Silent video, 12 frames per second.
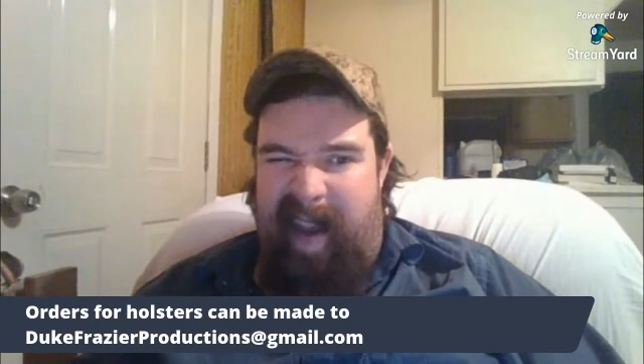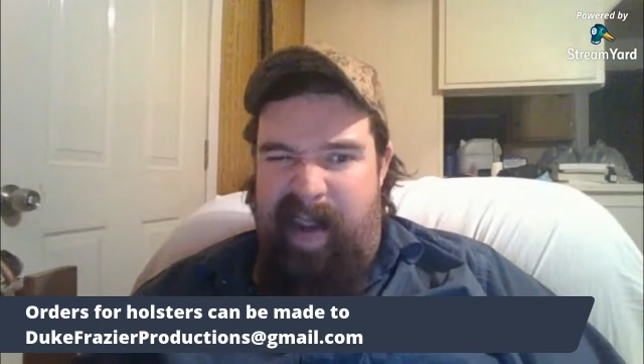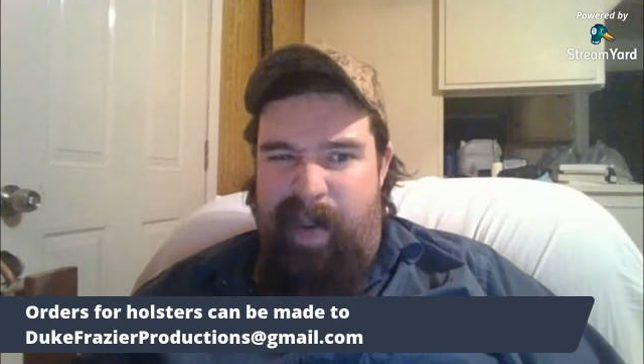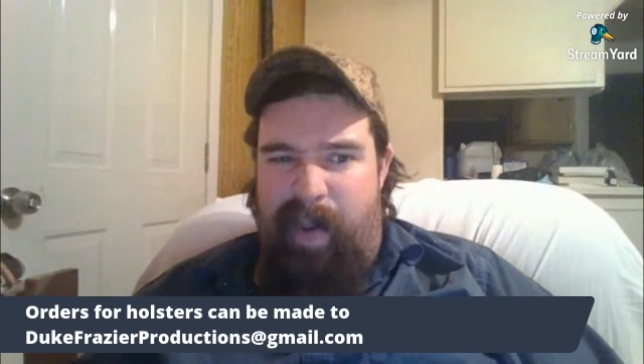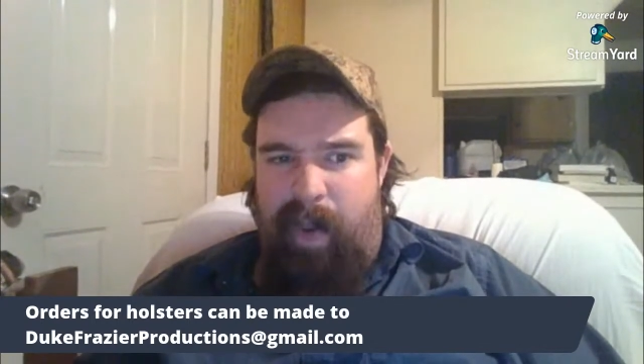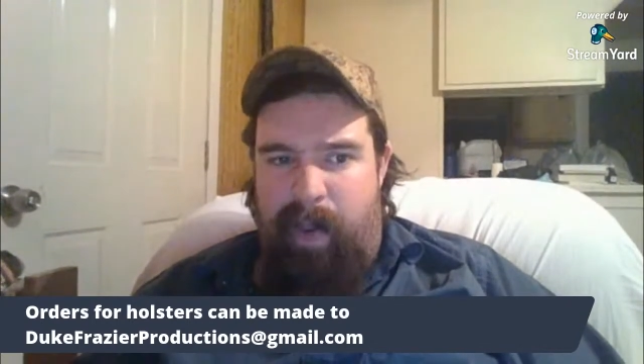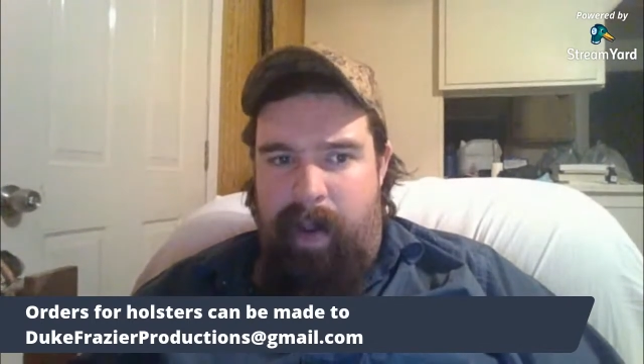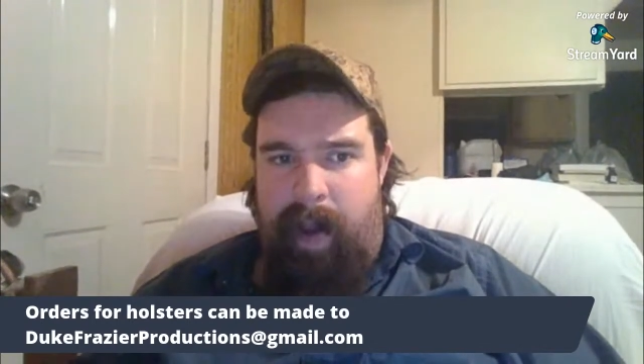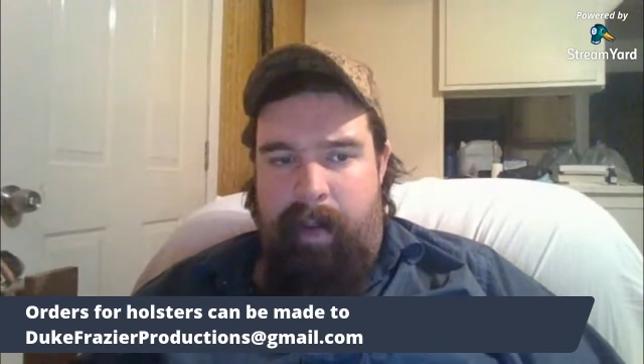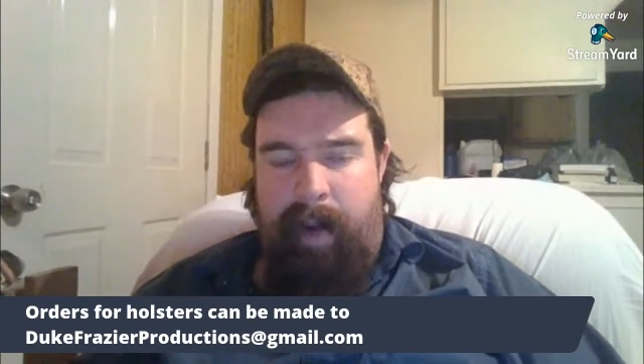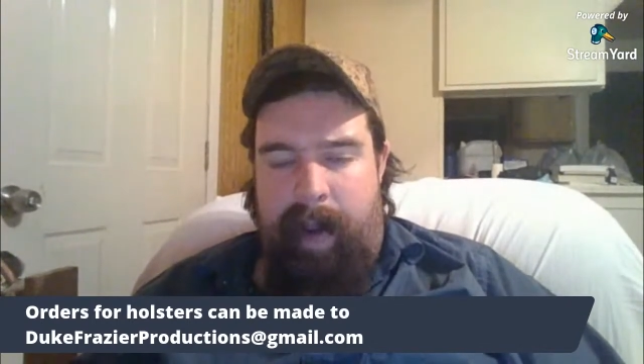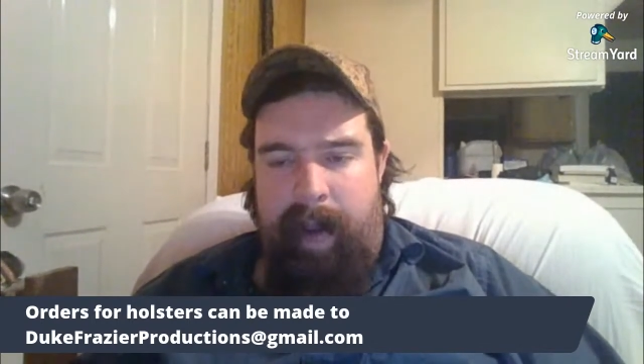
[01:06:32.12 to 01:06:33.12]
can't do a whole
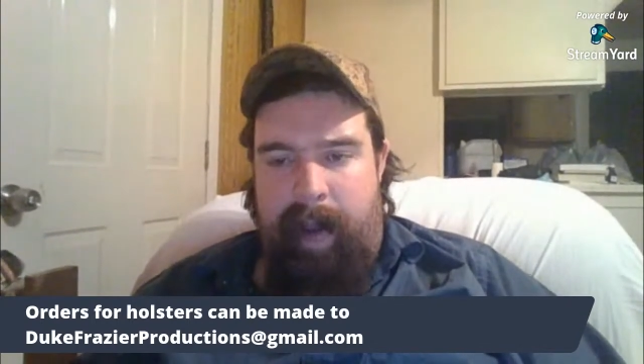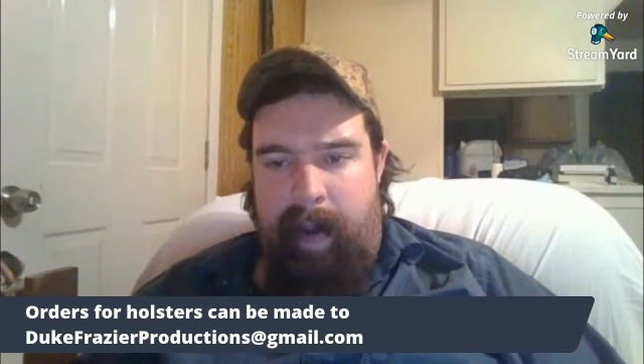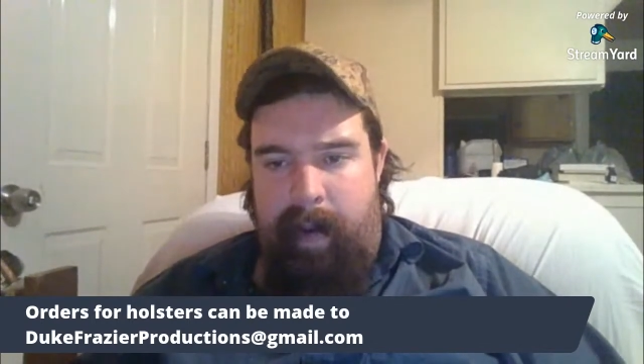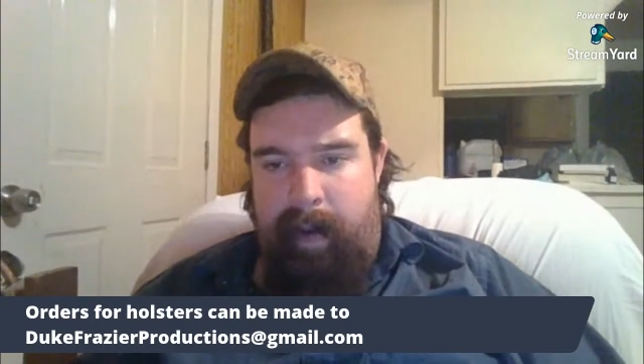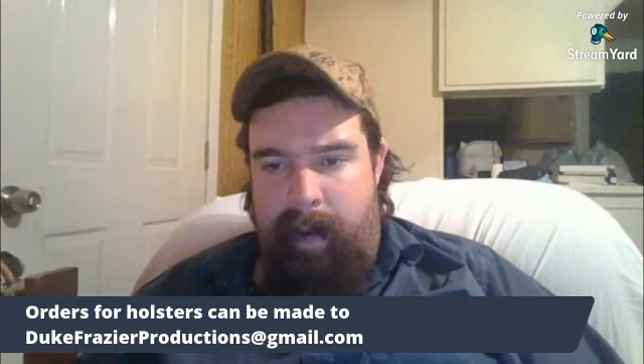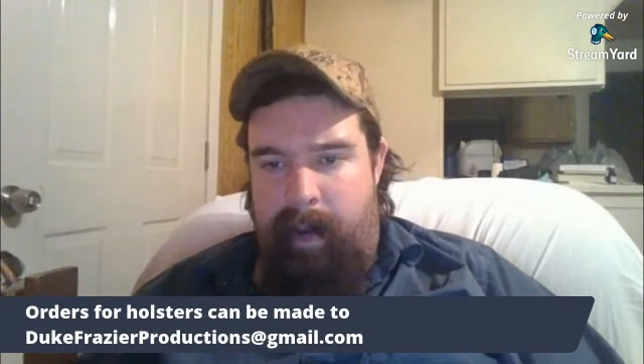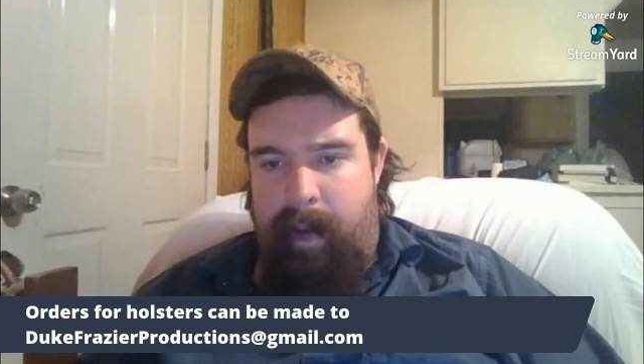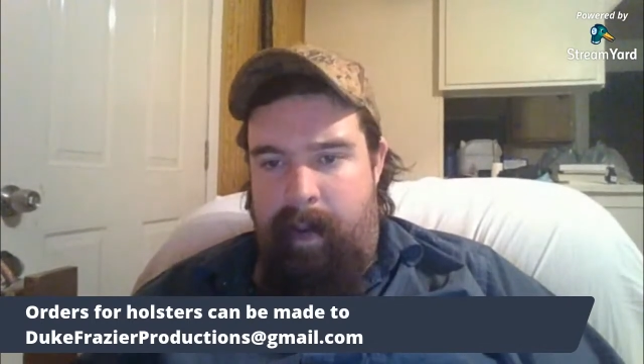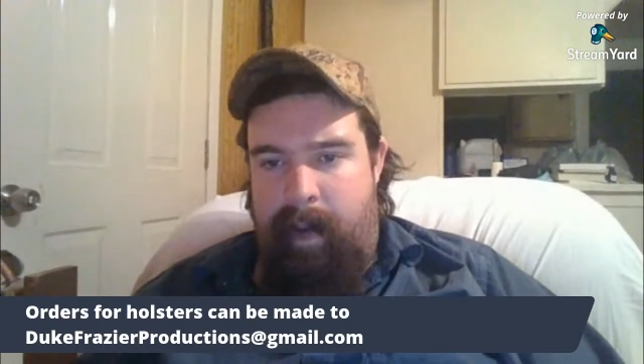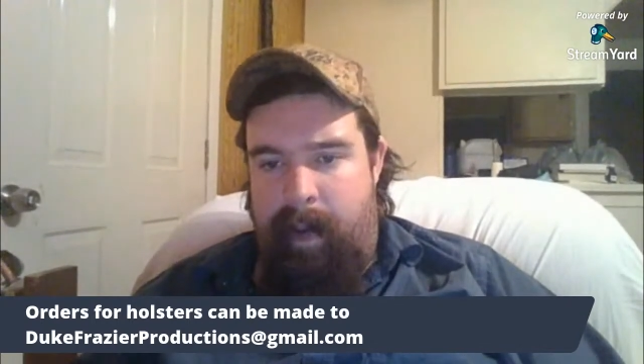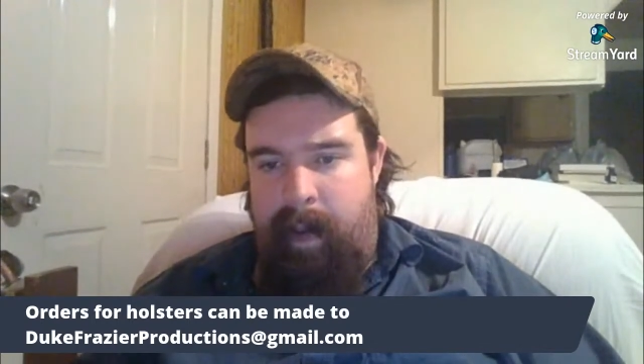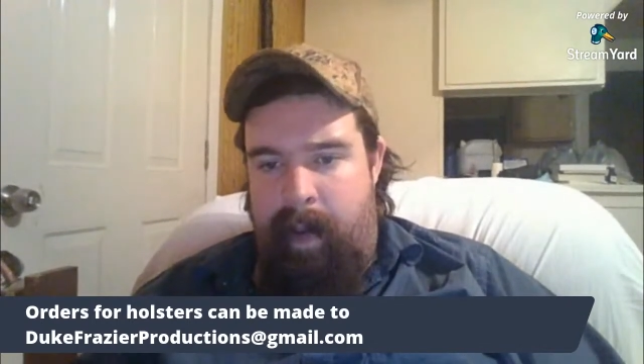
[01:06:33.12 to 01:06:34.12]
lot right yet.
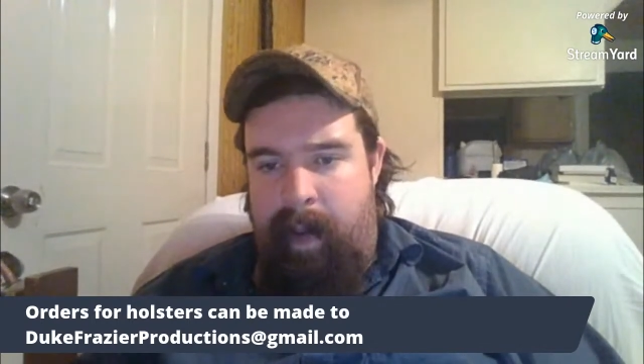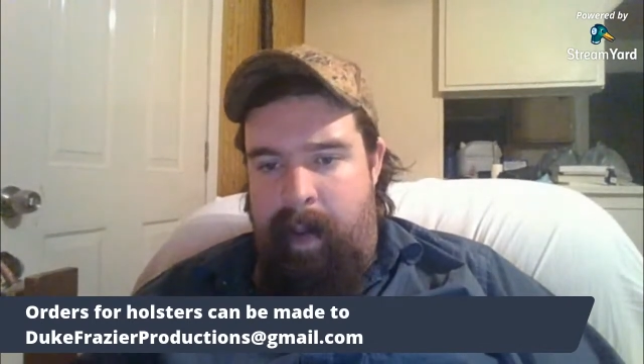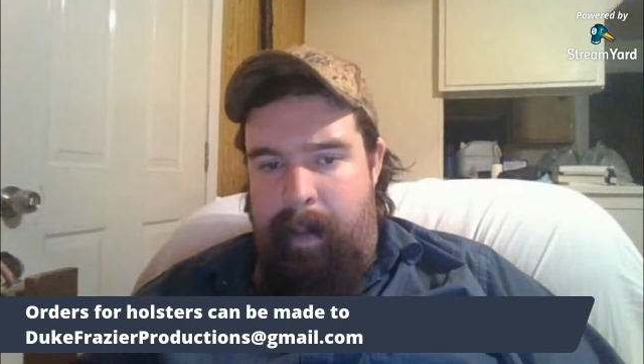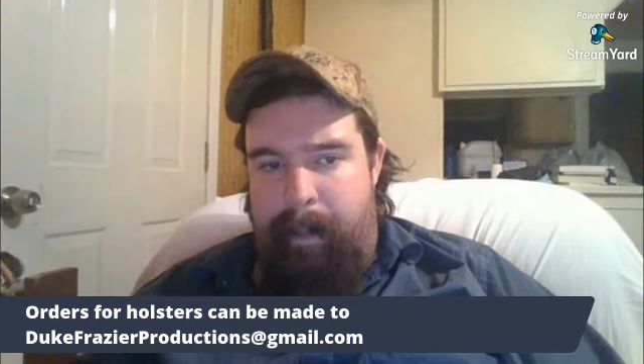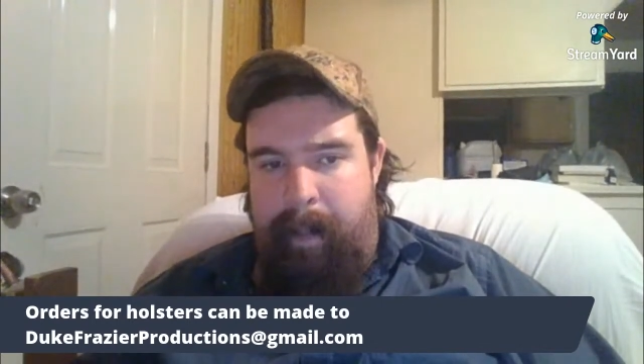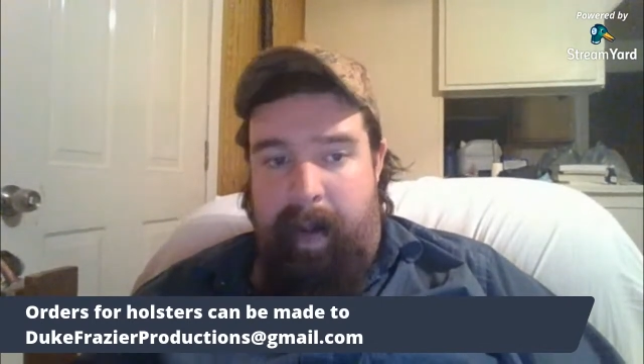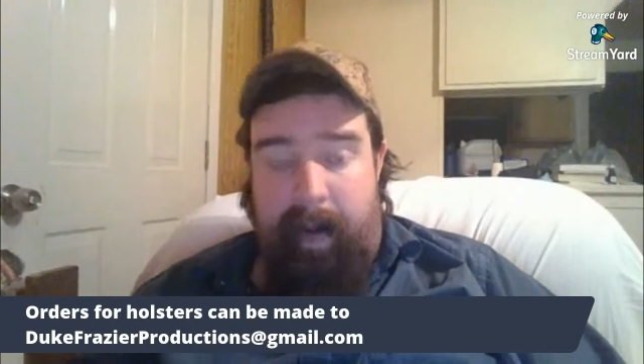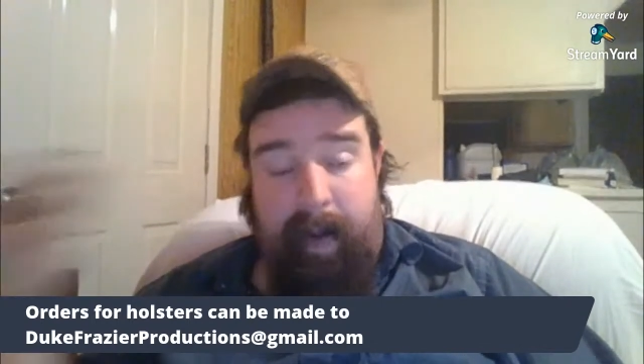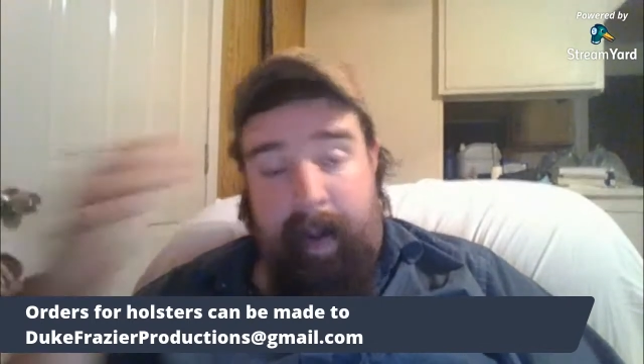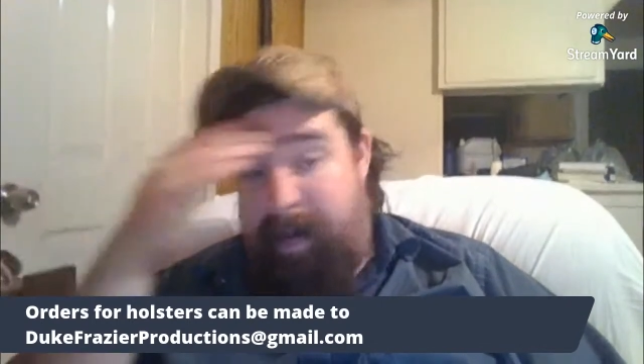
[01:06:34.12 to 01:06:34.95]
But